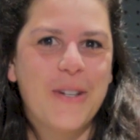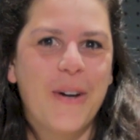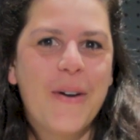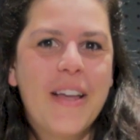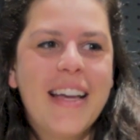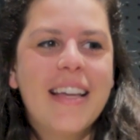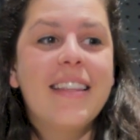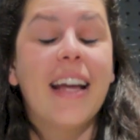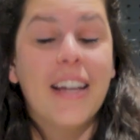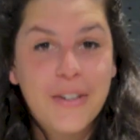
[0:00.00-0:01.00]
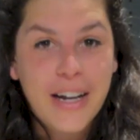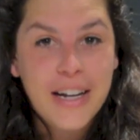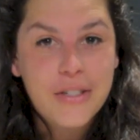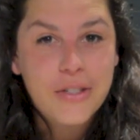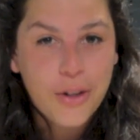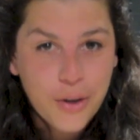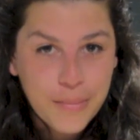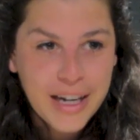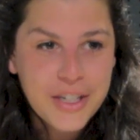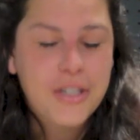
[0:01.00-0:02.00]
So, thank you guys so
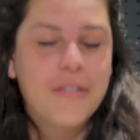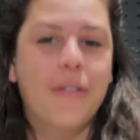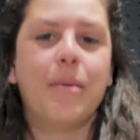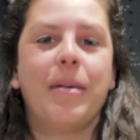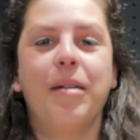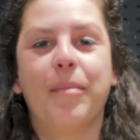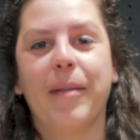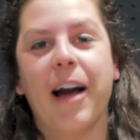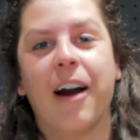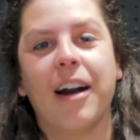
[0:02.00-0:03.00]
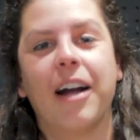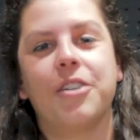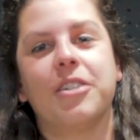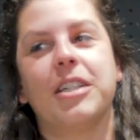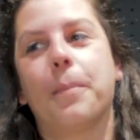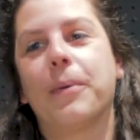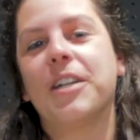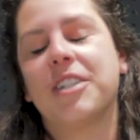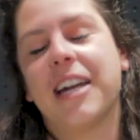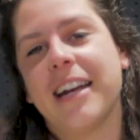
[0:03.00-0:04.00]
much from the bottom of my heart. I truly
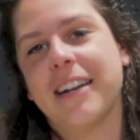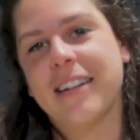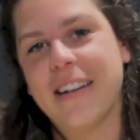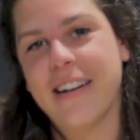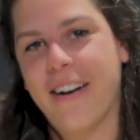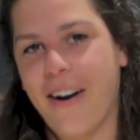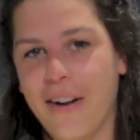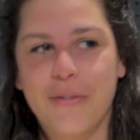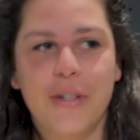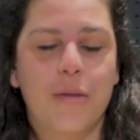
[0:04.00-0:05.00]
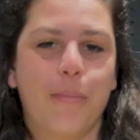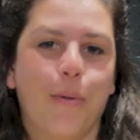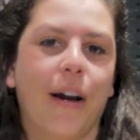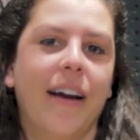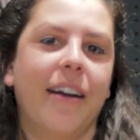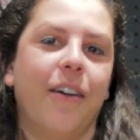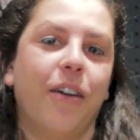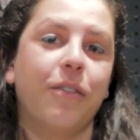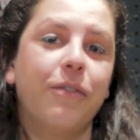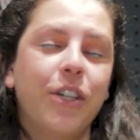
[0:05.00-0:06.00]
appreciate all of the support and
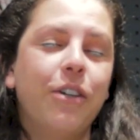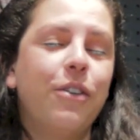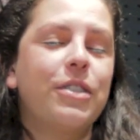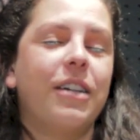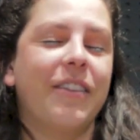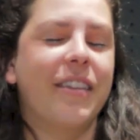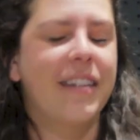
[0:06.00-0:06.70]
all the views and all the